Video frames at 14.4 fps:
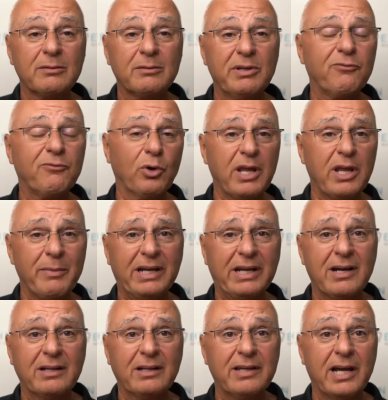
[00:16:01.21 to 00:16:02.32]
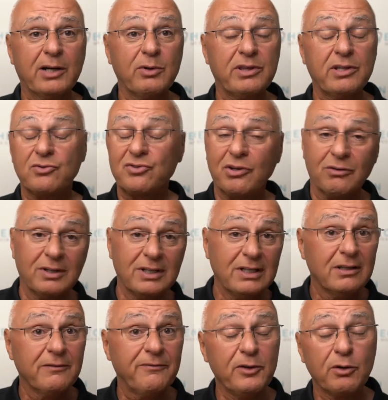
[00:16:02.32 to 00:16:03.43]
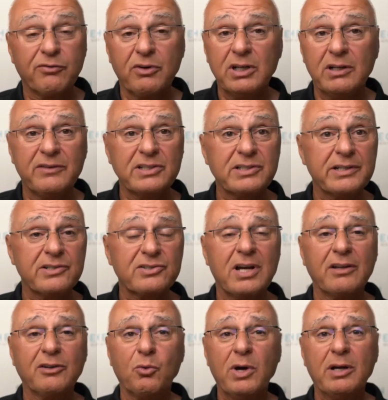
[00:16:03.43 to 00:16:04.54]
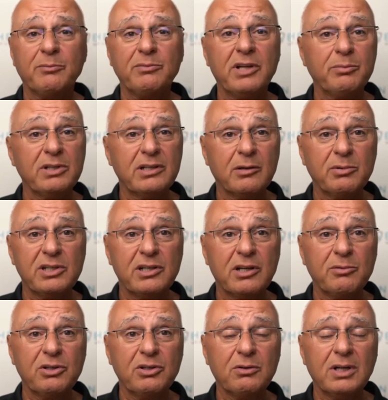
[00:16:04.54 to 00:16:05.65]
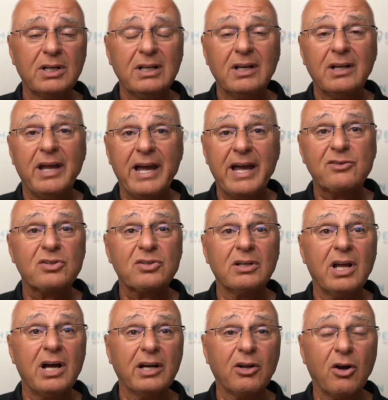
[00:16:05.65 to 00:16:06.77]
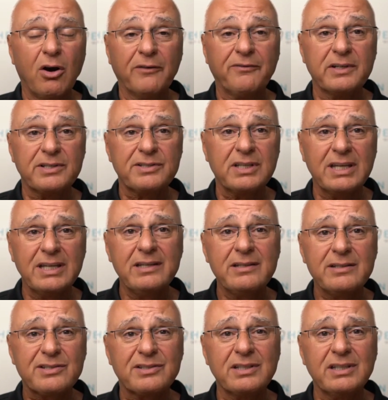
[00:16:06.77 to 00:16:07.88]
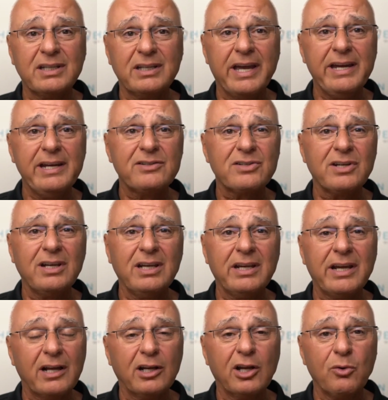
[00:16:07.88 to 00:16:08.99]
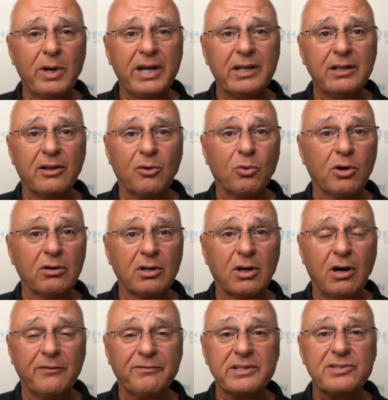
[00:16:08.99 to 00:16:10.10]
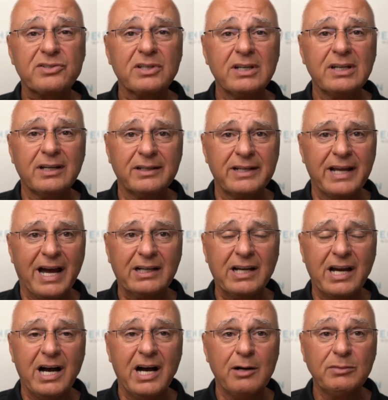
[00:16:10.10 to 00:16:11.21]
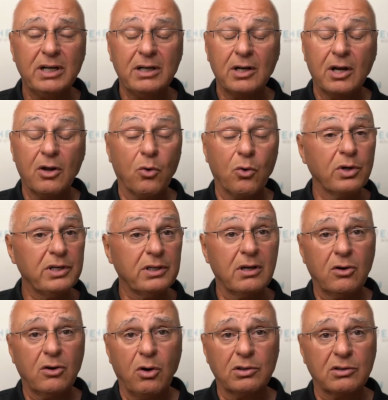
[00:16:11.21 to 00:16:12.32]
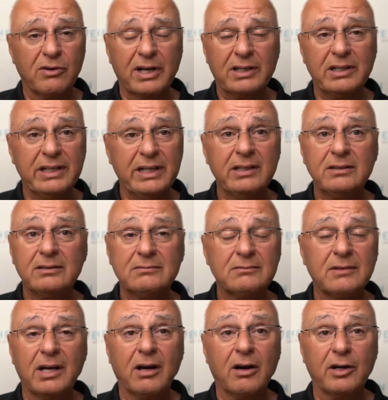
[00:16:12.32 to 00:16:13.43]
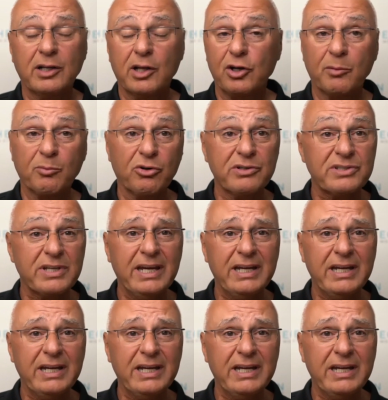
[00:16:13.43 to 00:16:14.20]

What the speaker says: before they make contact with you. So feel free to visit us on the web, www echelon office, Echelon, the word office.com, or you can call directly in. Our number is